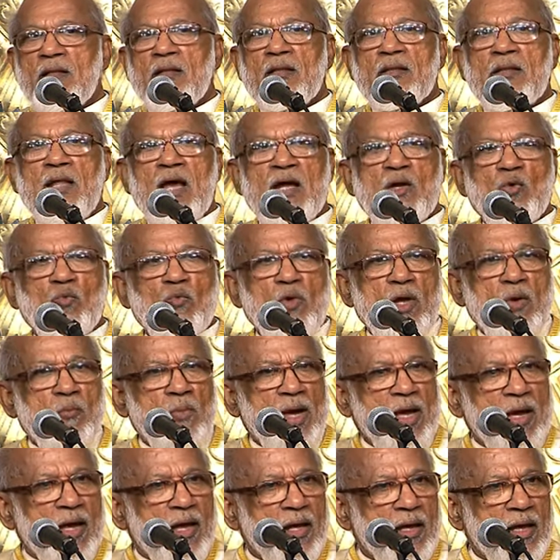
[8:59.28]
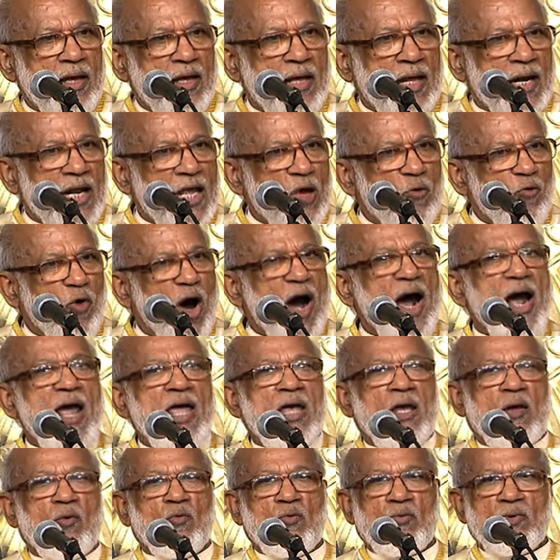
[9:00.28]
that we may
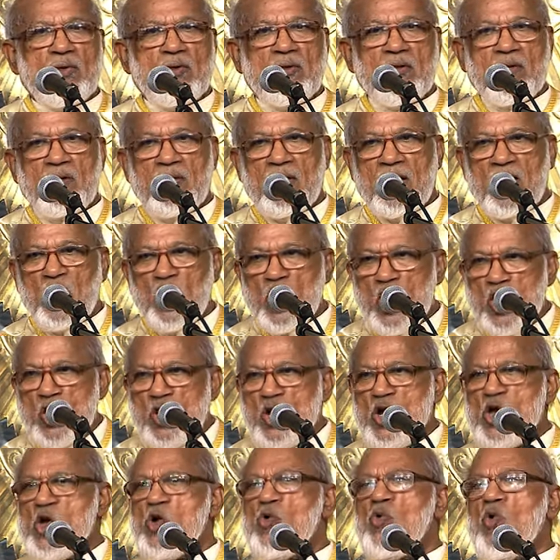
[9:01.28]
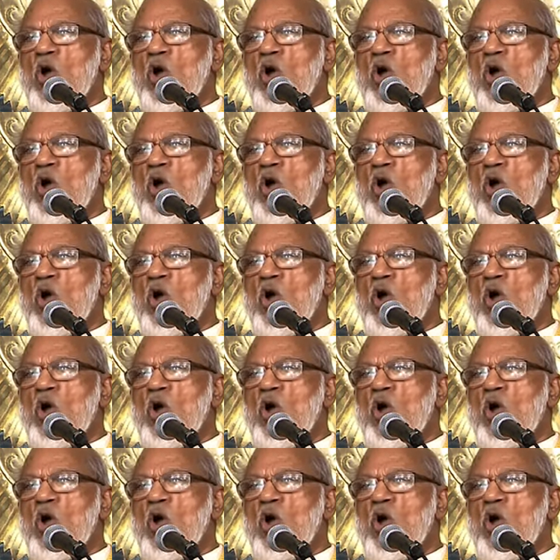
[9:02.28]
revive, renew